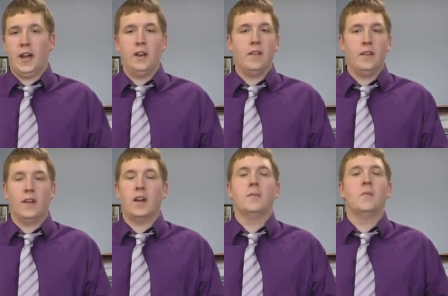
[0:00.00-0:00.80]
anything
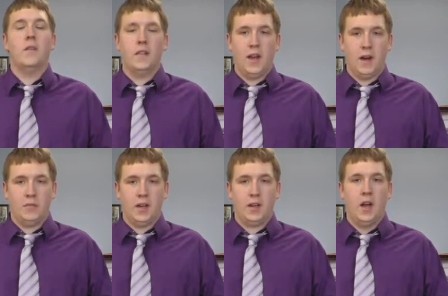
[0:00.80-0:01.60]
that comes with the
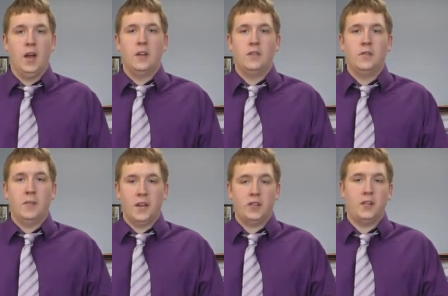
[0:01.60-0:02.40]
object to
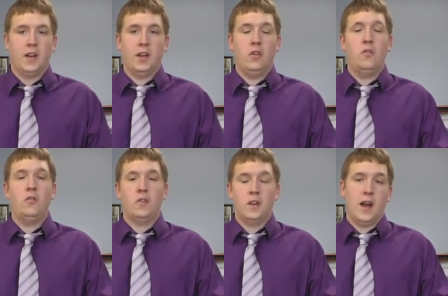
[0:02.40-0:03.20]
make sure that
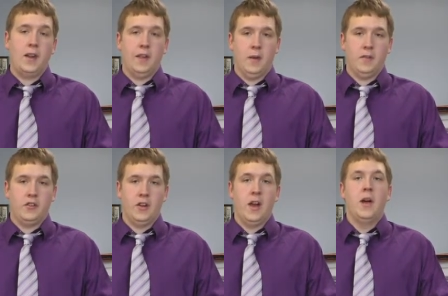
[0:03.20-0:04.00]
you did not damage
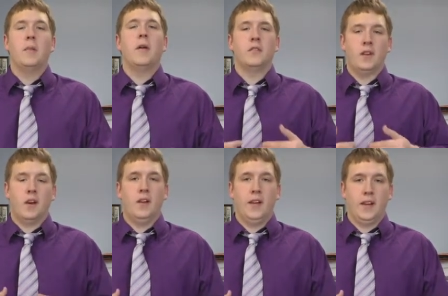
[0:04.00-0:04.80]
it, but it was
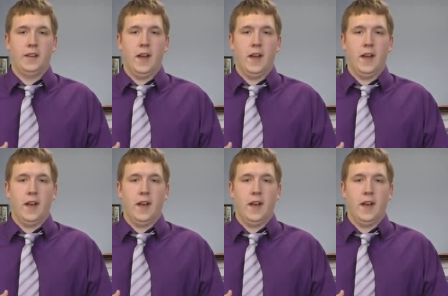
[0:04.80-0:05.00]
already like